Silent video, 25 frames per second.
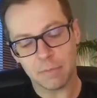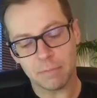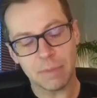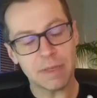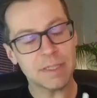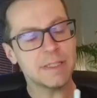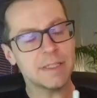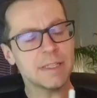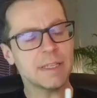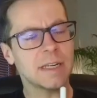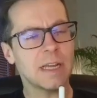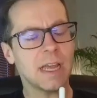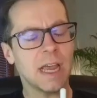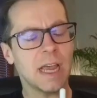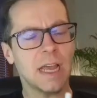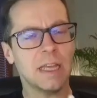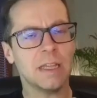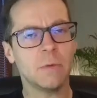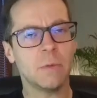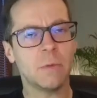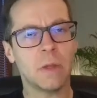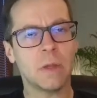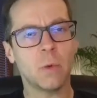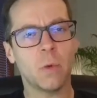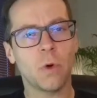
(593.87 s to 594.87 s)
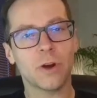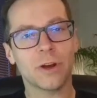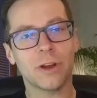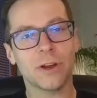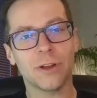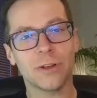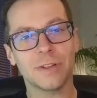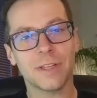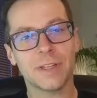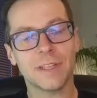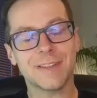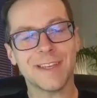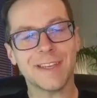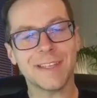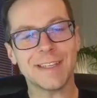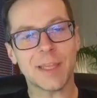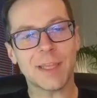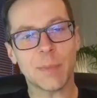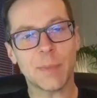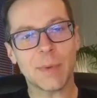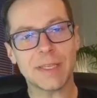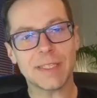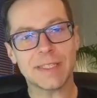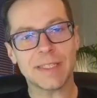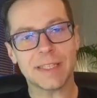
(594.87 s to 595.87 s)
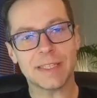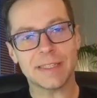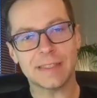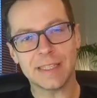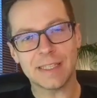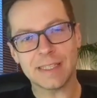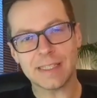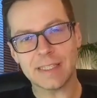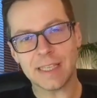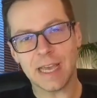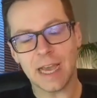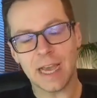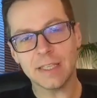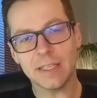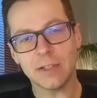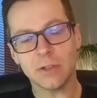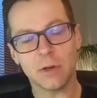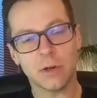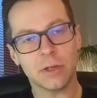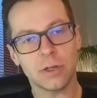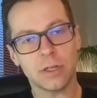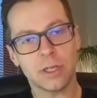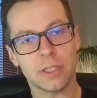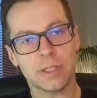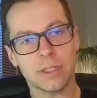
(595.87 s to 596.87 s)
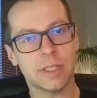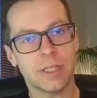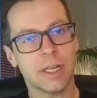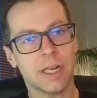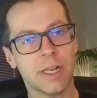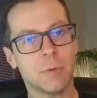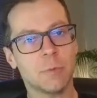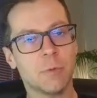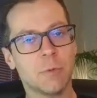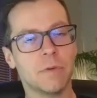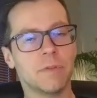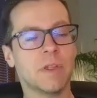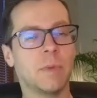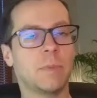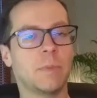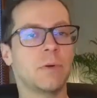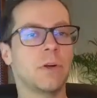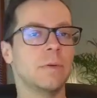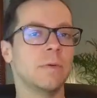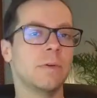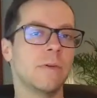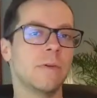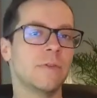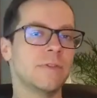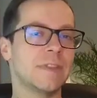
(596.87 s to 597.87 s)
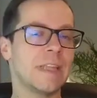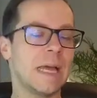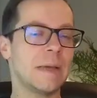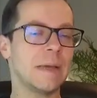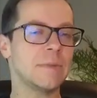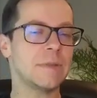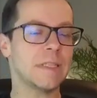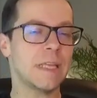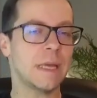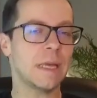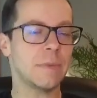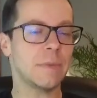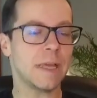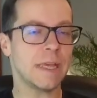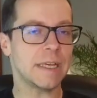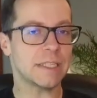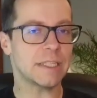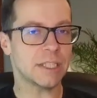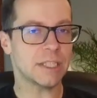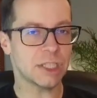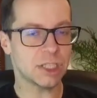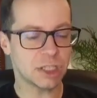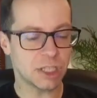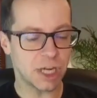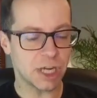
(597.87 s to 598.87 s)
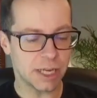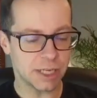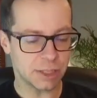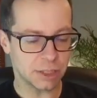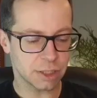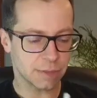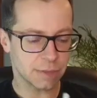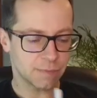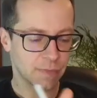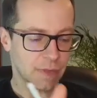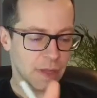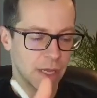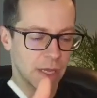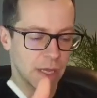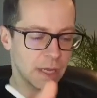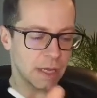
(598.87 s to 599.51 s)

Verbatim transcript: basically anyone working on the database design or dealing with the problem of timestamp exchange,